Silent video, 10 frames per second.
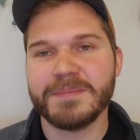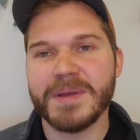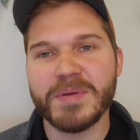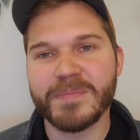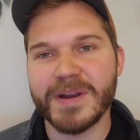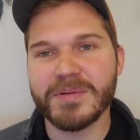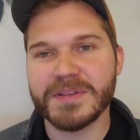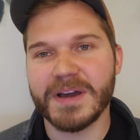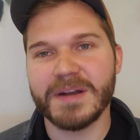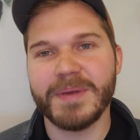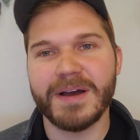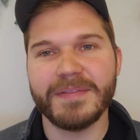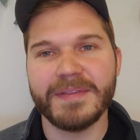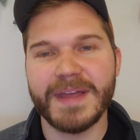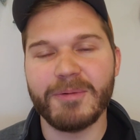Maybe pray with God
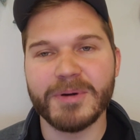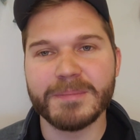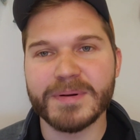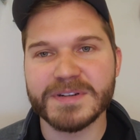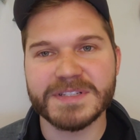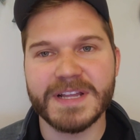about that one person